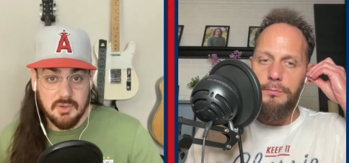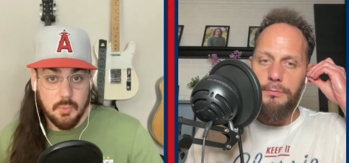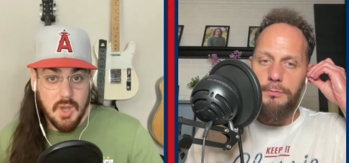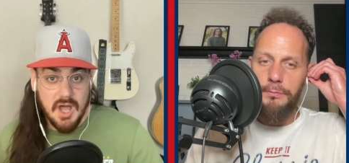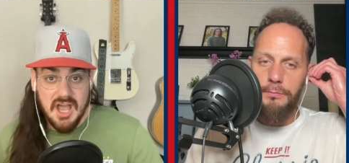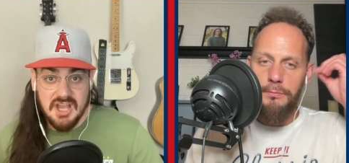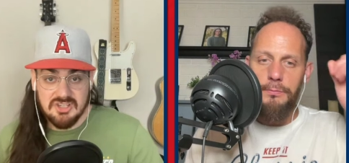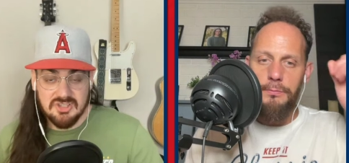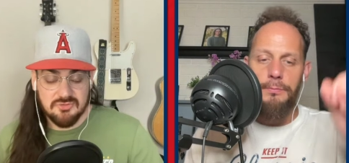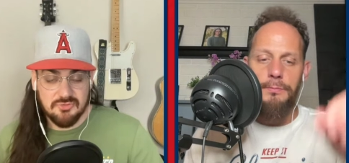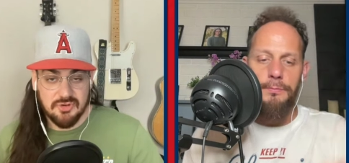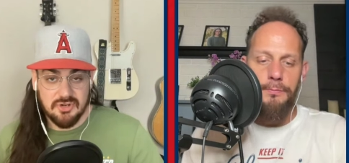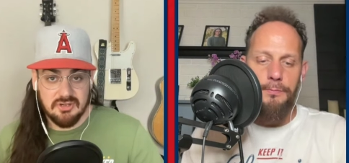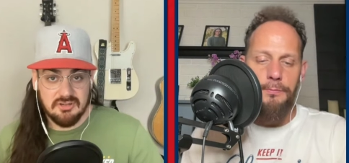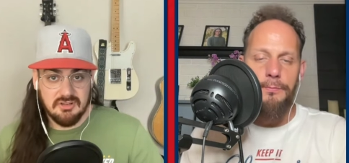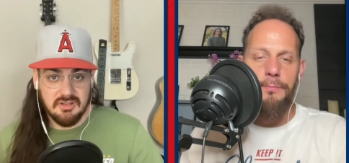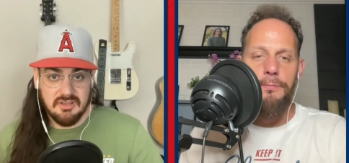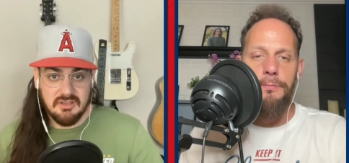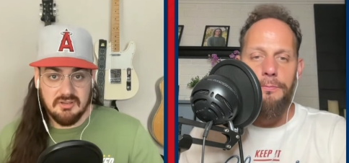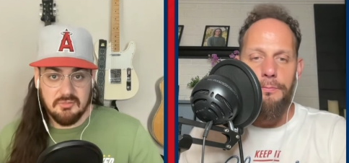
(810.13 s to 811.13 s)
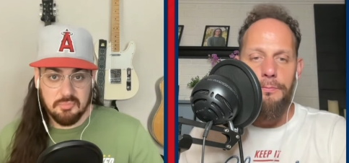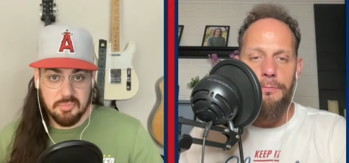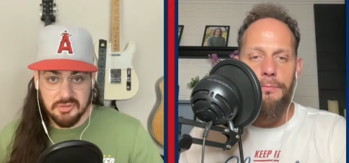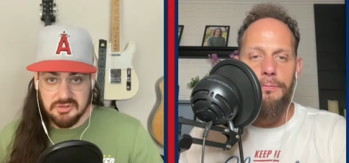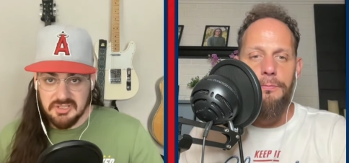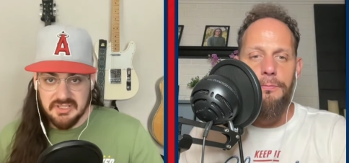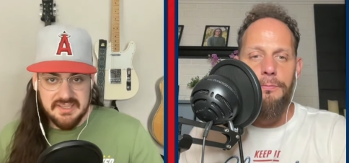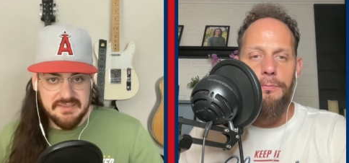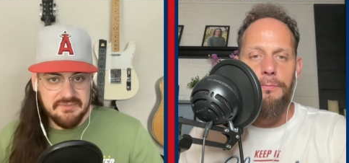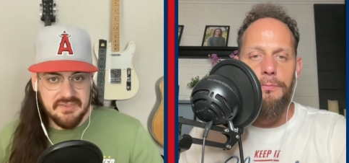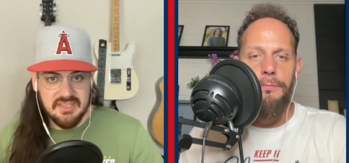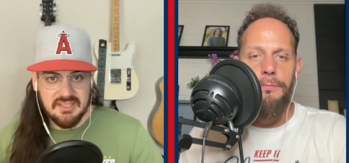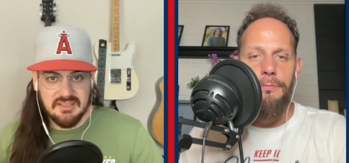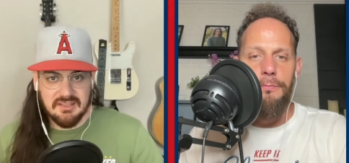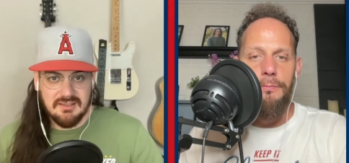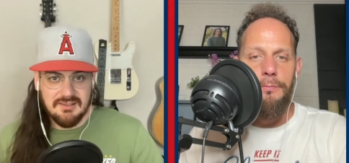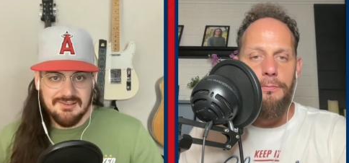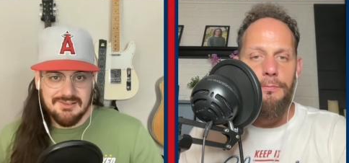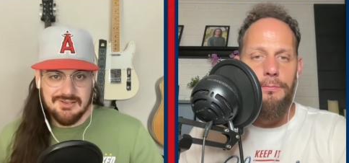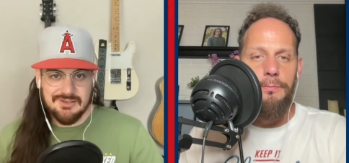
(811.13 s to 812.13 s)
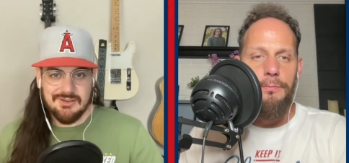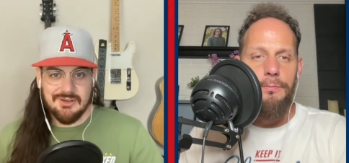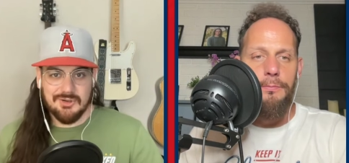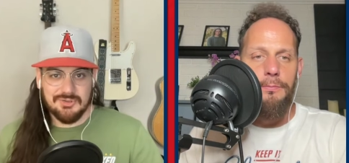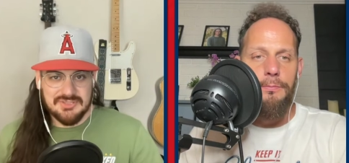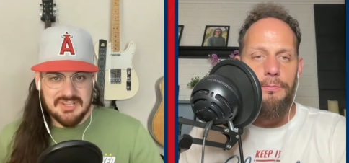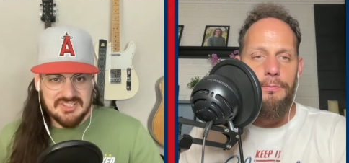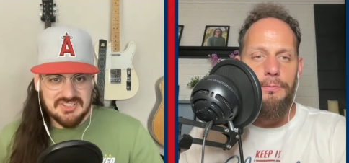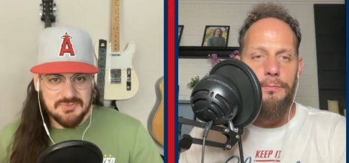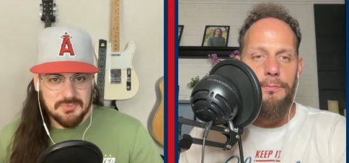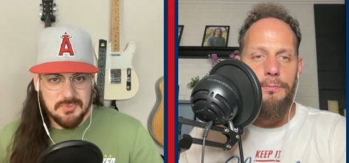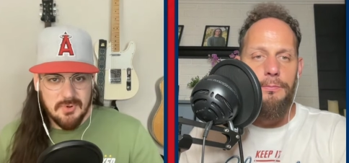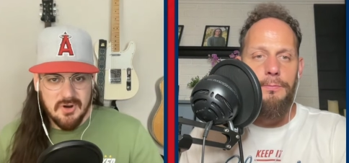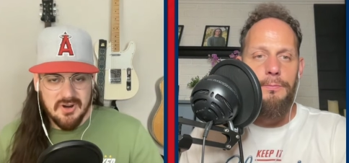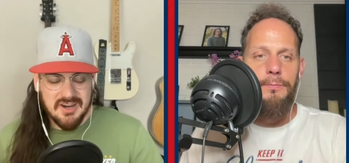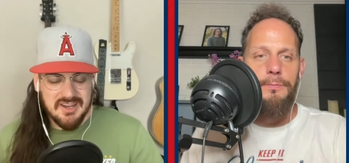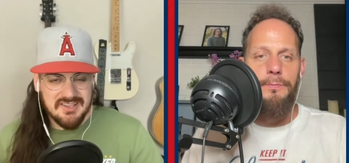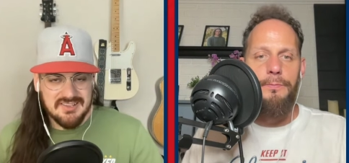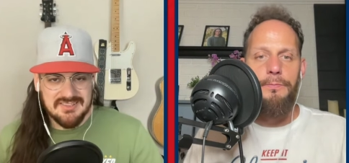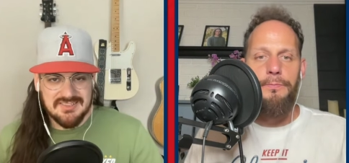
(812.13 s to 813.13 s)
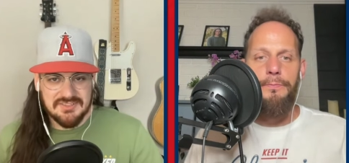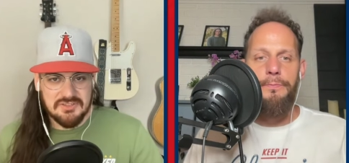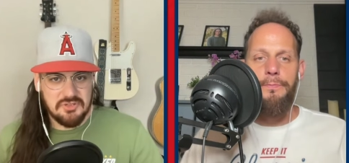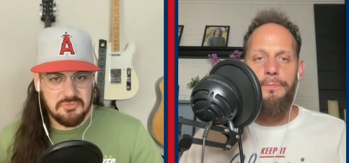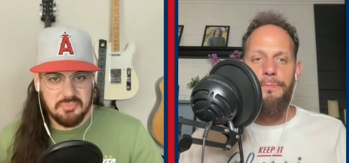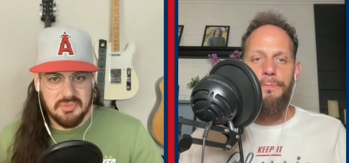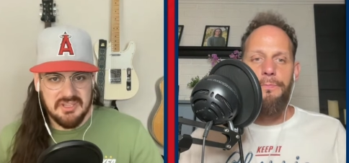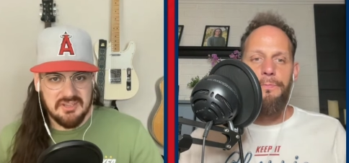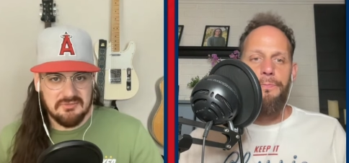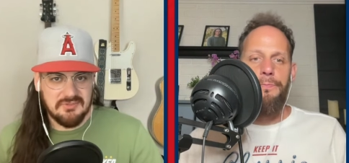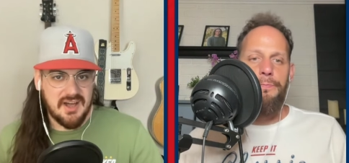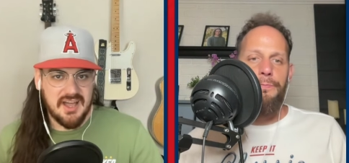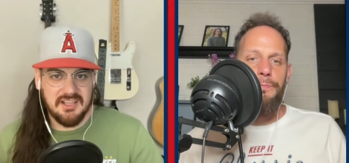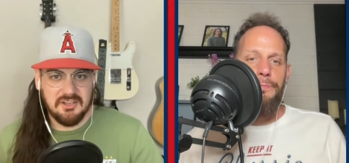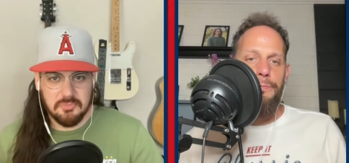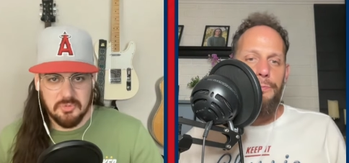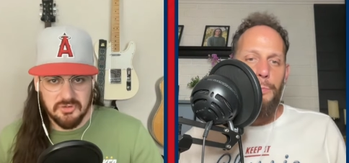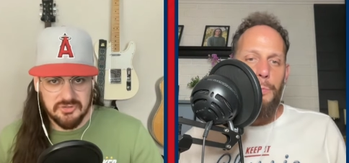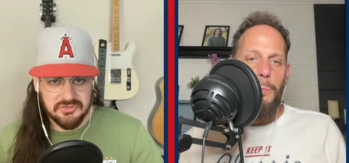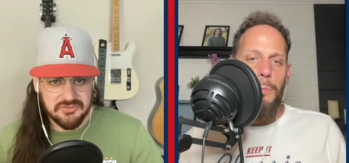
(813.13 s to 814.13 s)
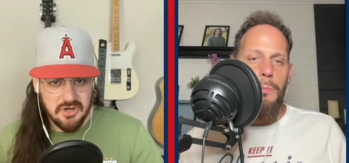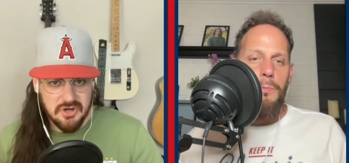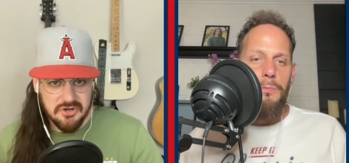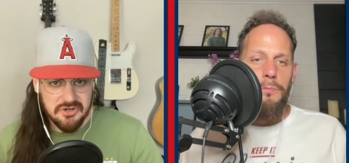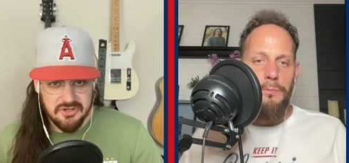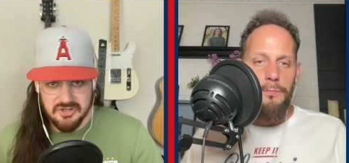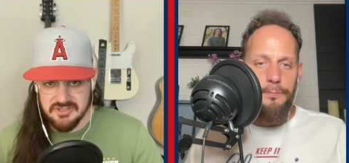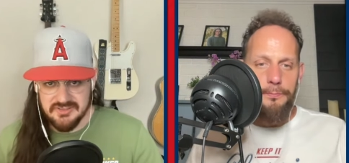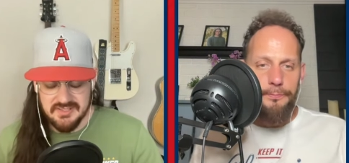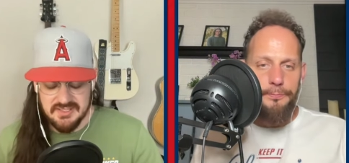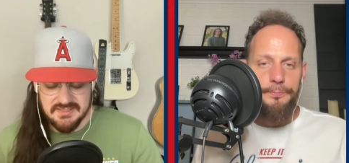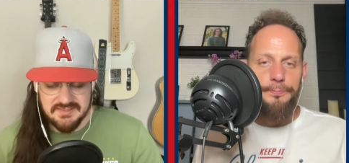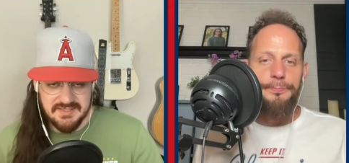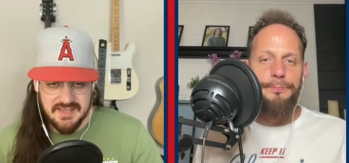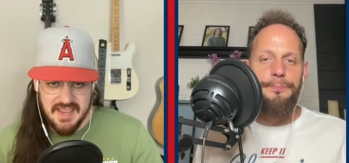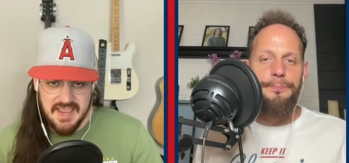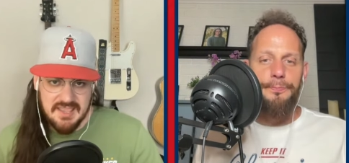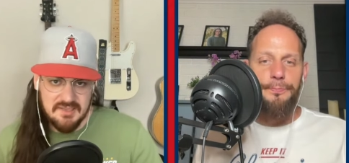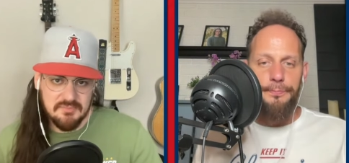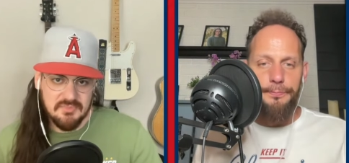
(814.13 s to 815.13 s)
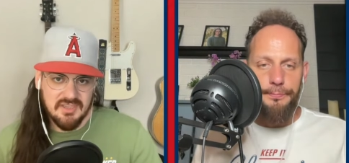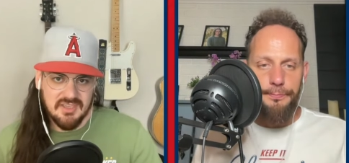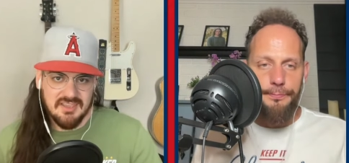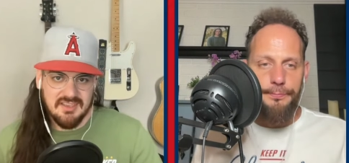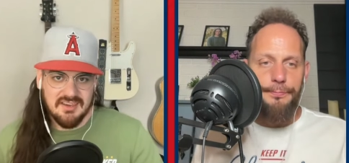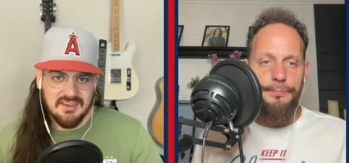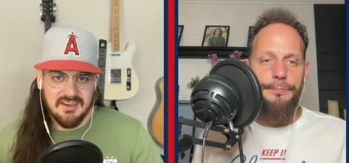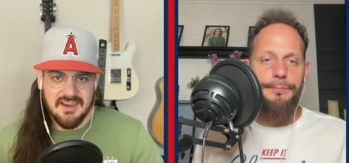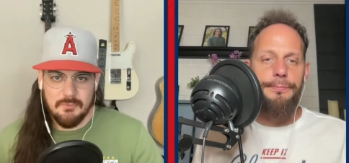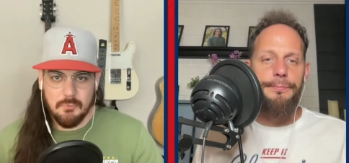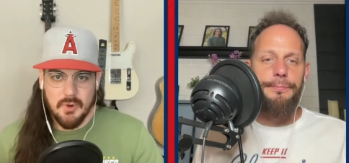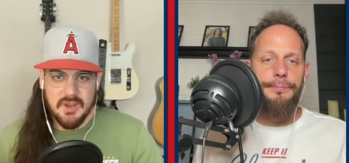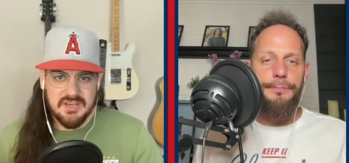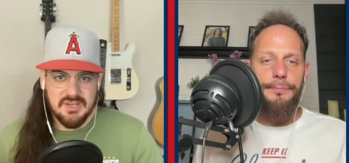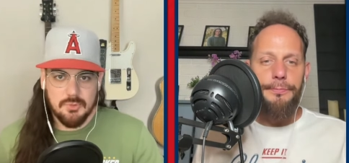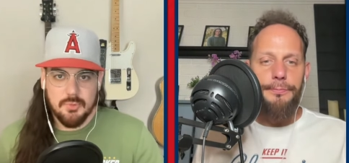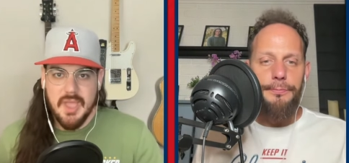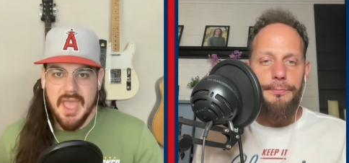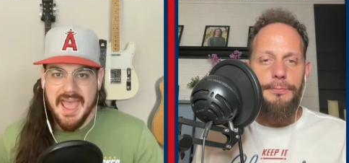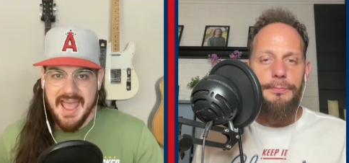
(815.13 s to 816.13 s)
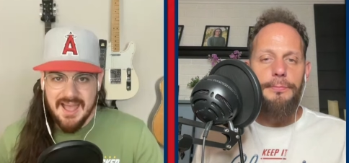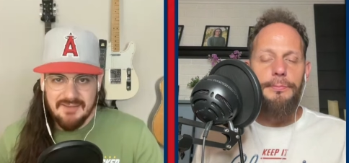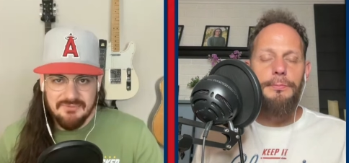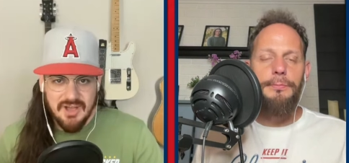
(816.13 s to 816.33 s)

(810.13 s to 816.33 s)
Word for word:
Speaker 1: Wash for believing Jose Suarez could be a viable starter in this game. When you have